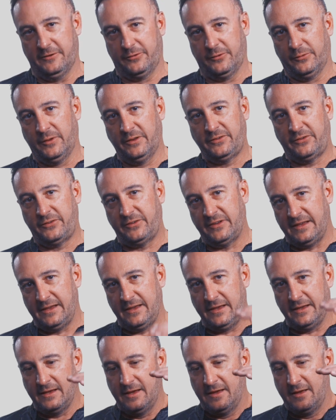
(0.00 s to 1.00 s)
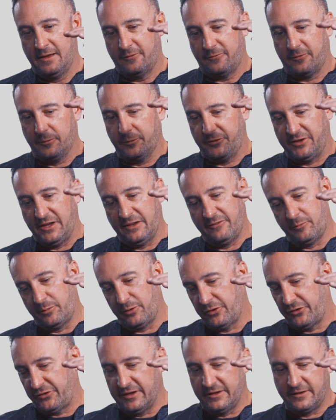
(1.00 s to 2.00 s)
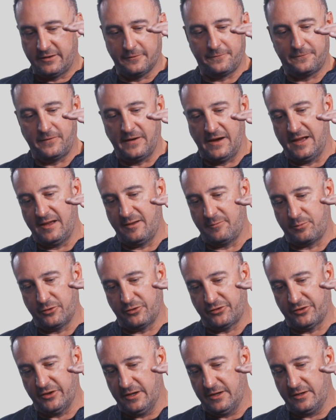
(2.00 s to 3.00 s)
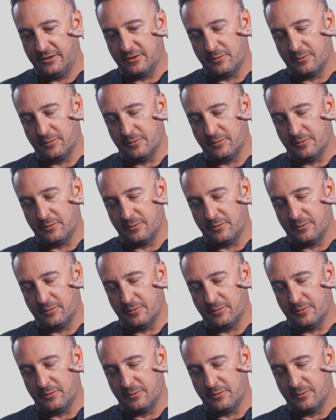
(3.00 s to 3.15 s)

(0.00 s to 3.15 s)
So let's say from 7% to 5%,